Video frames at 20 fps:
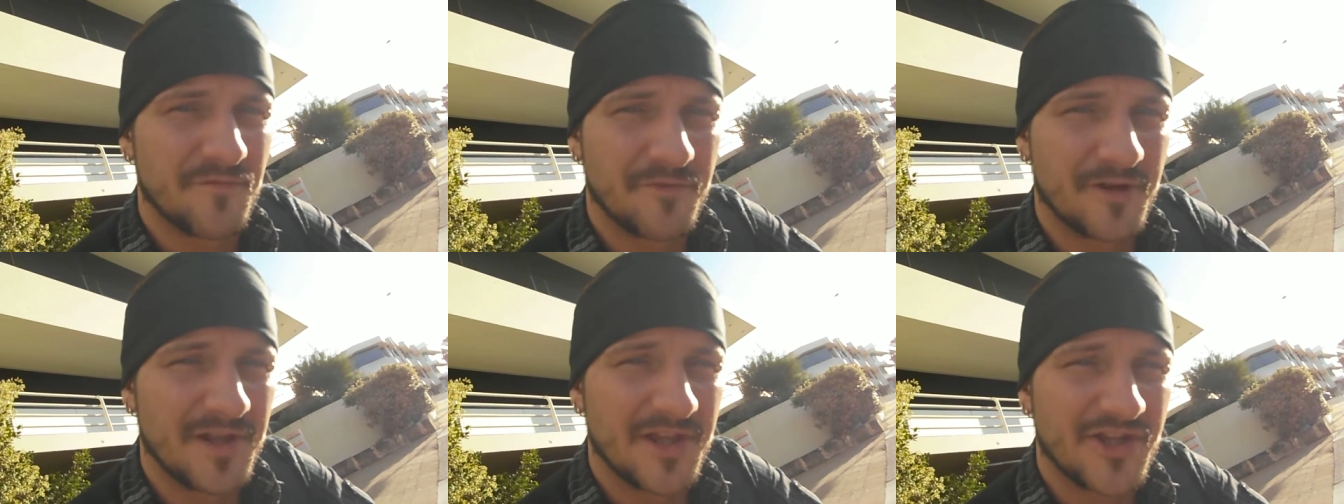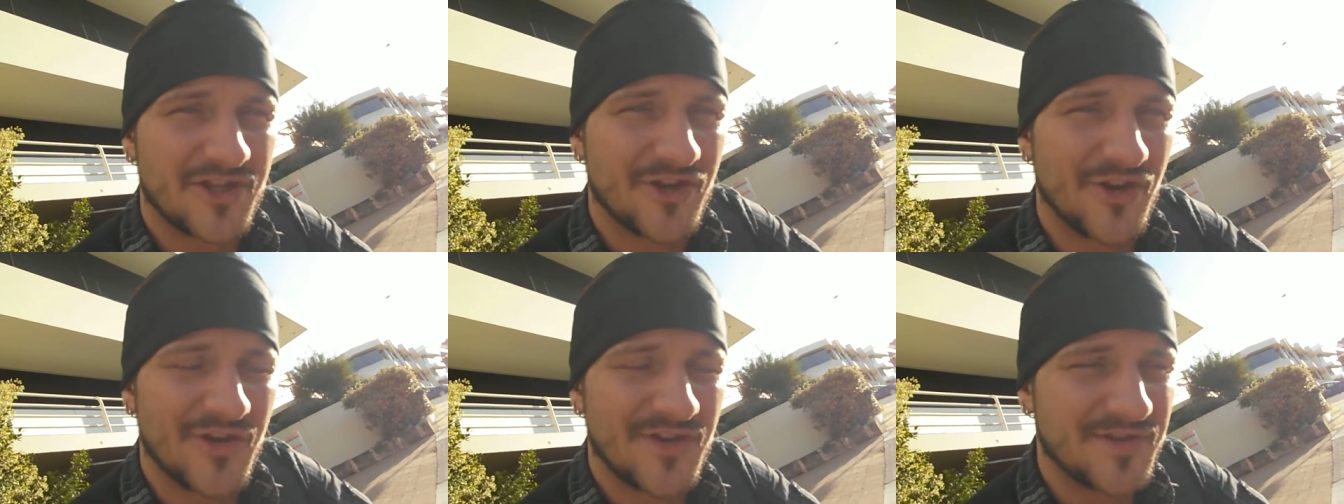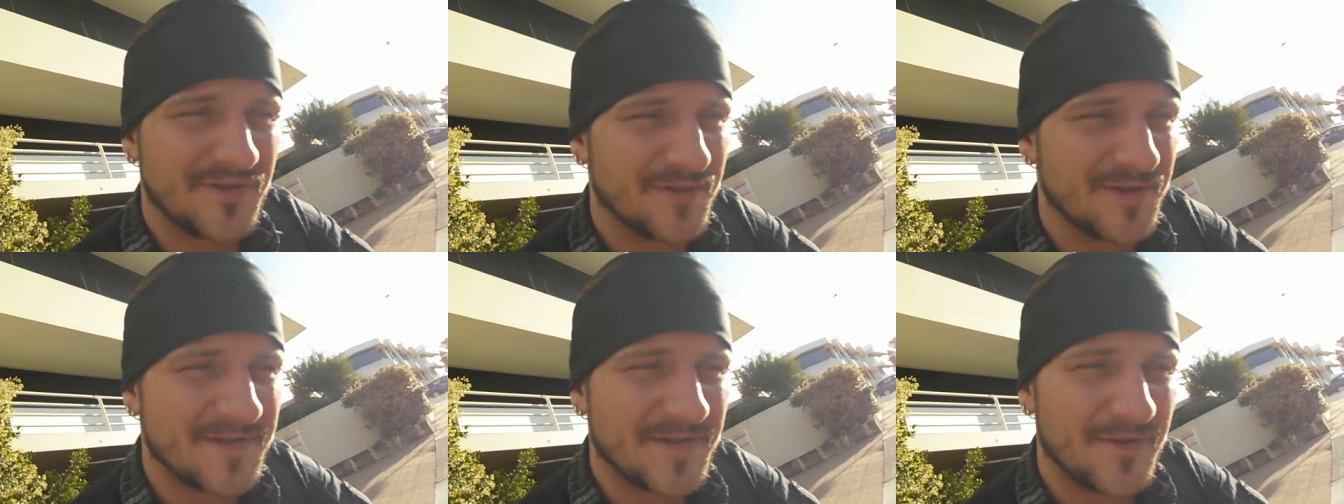really
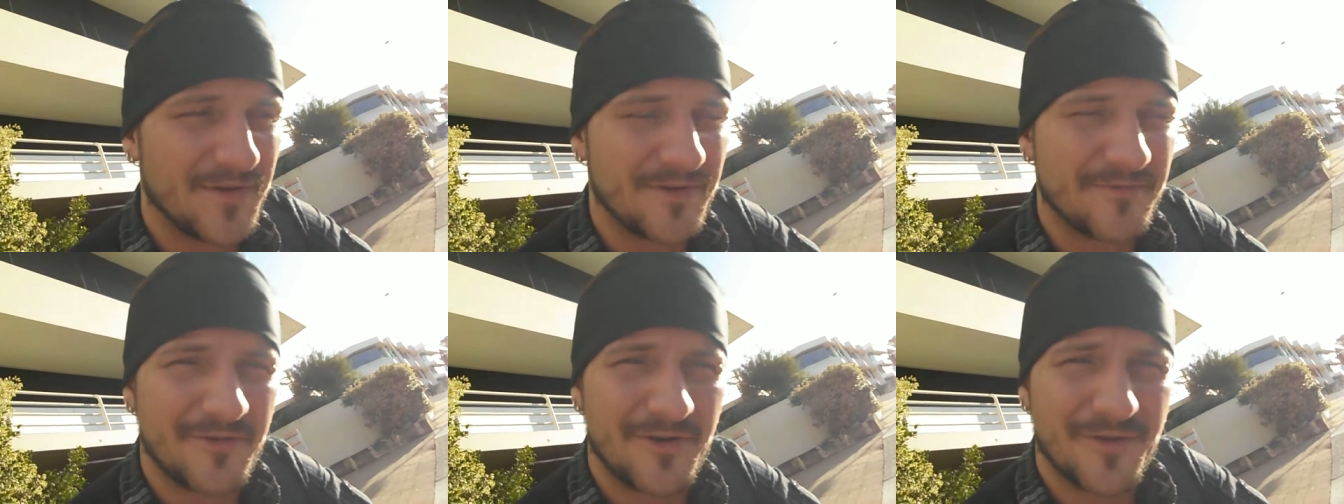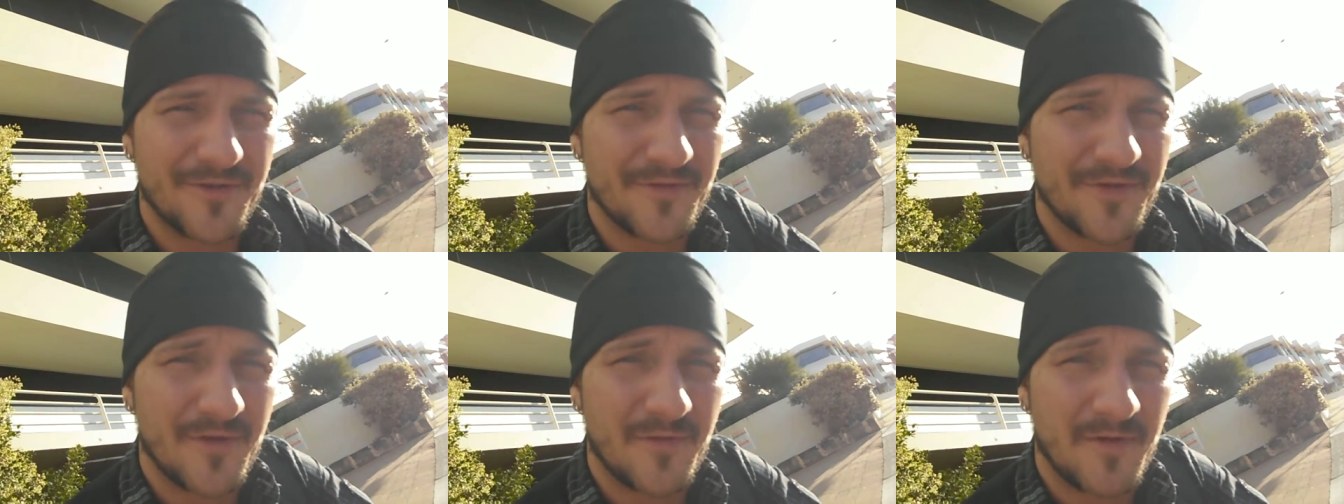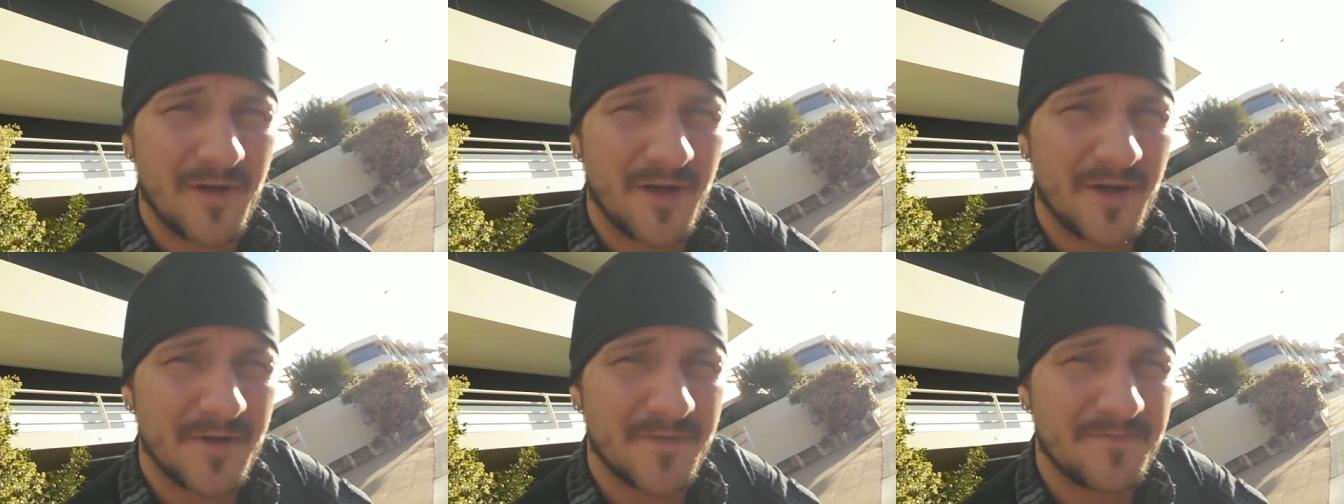shows you what's going wrong with the
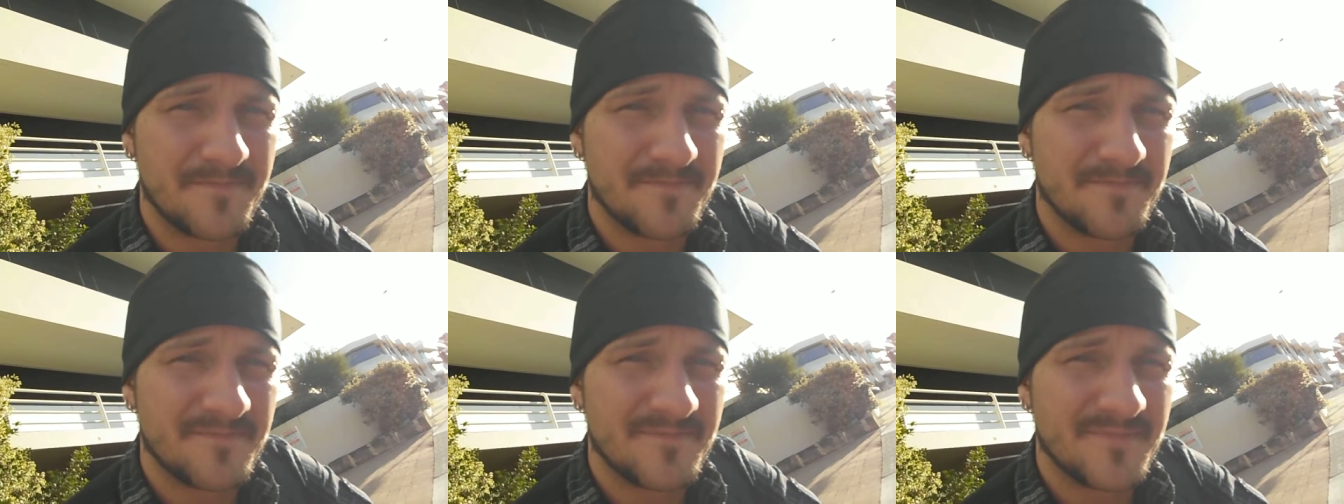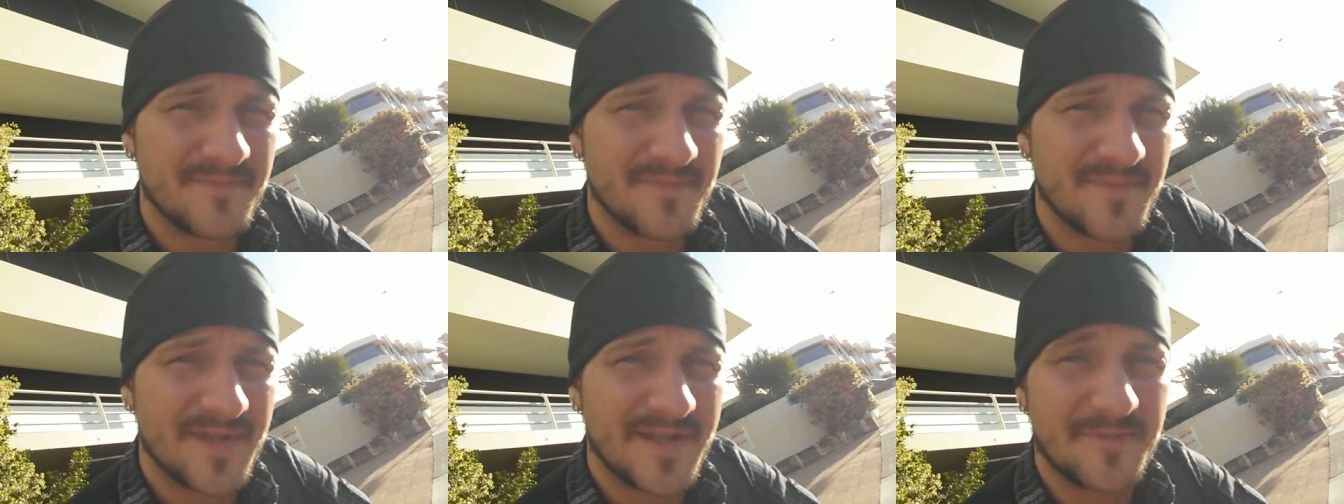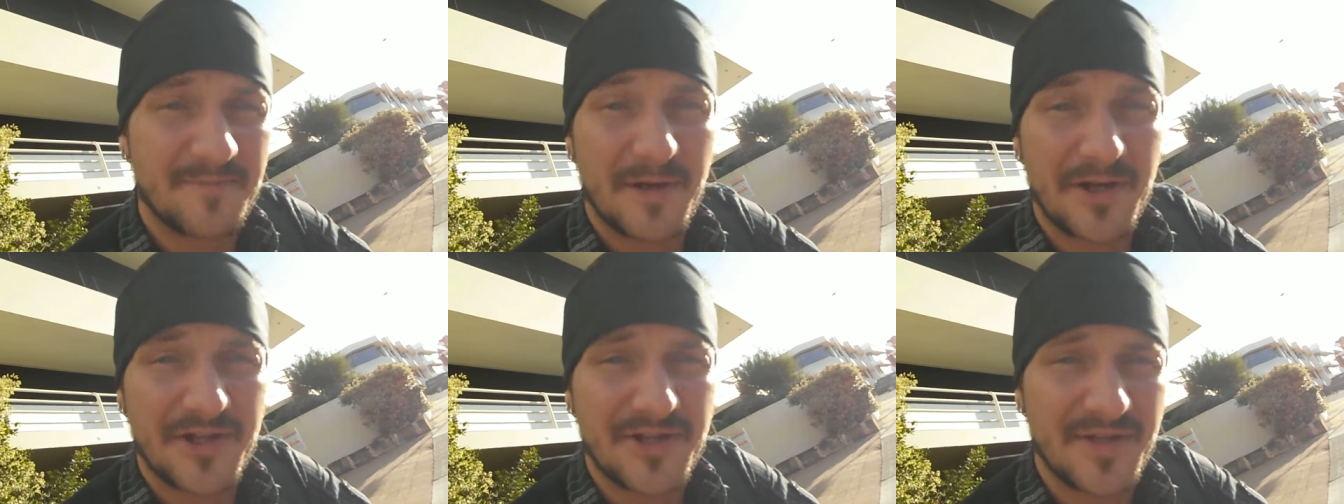world,
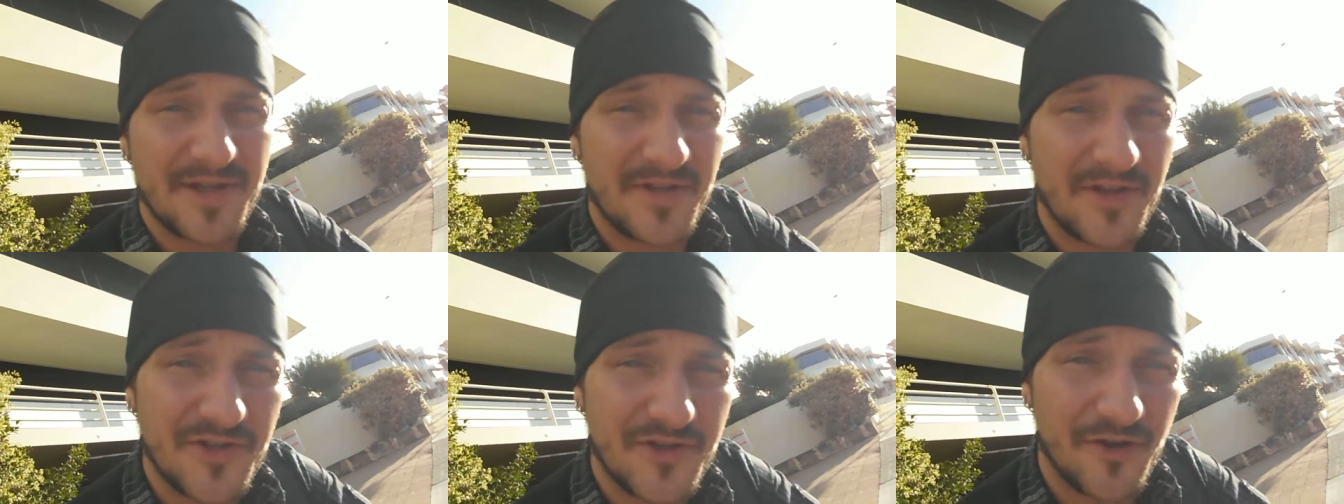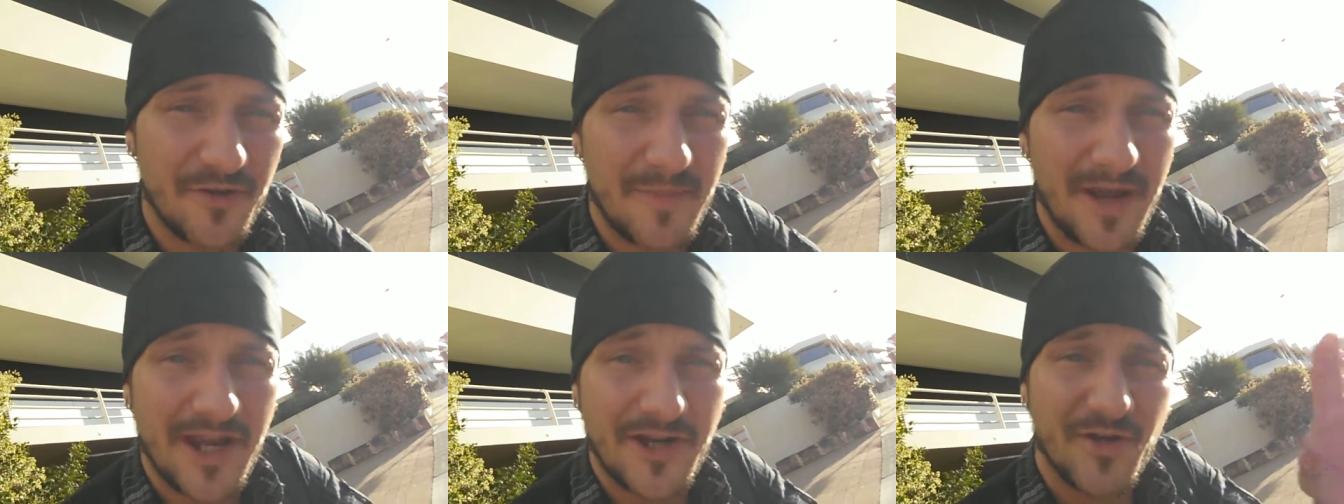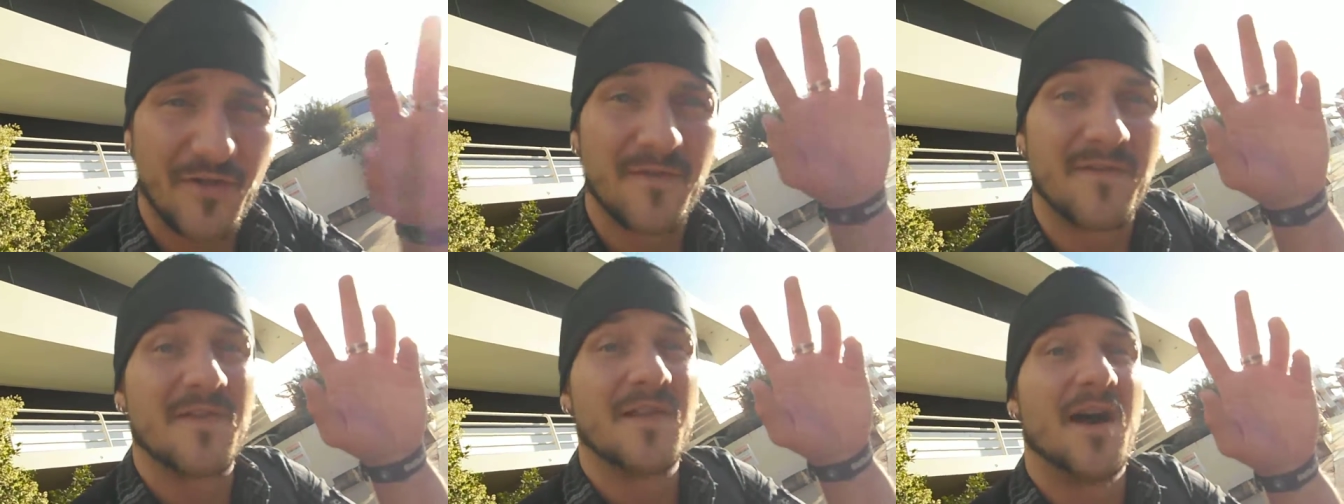especially in the
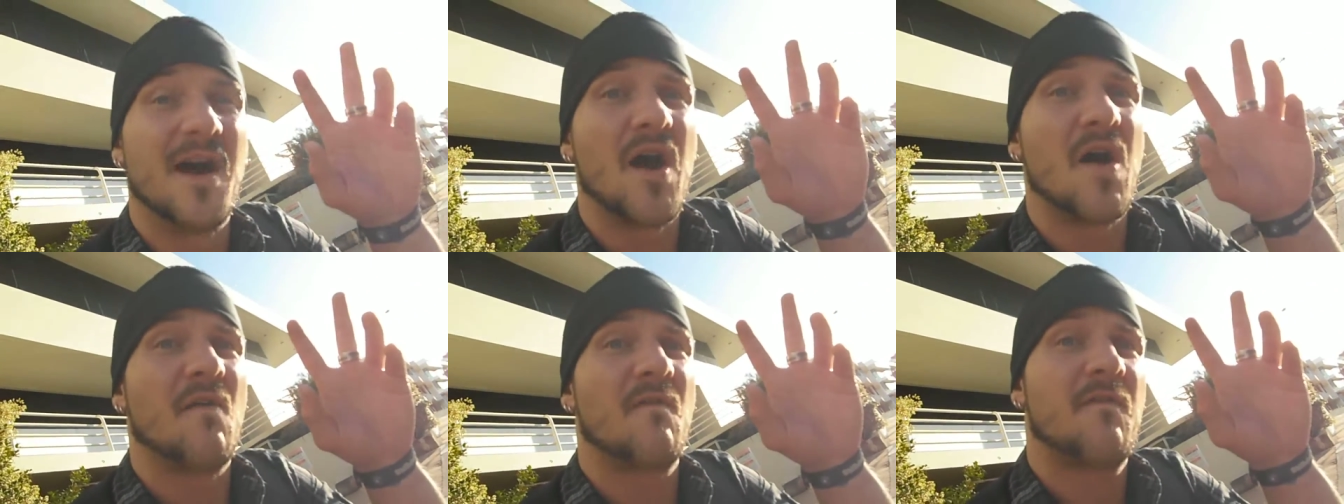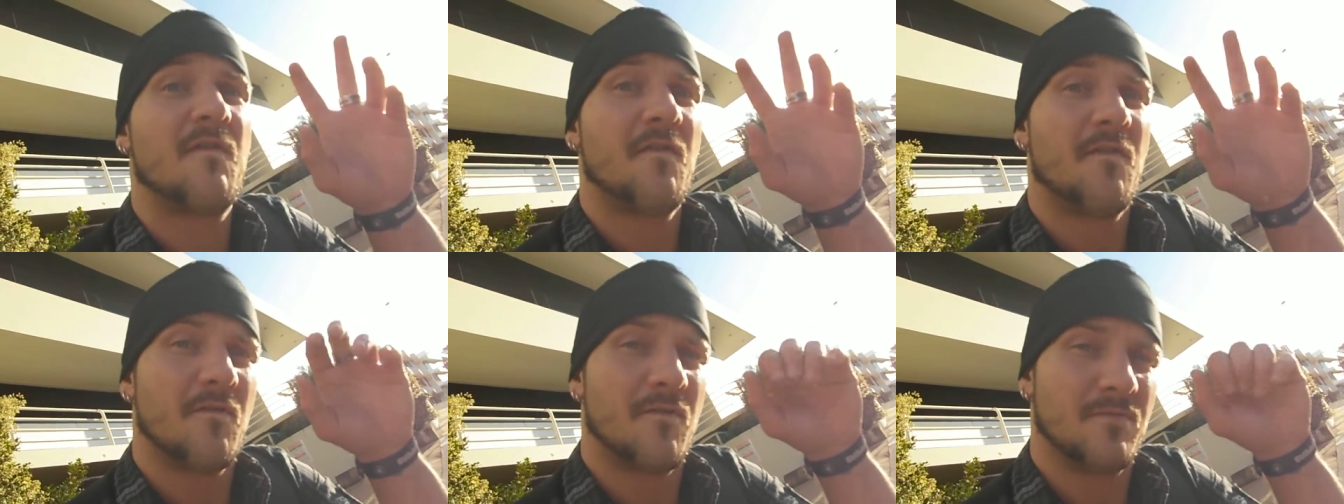domain of love.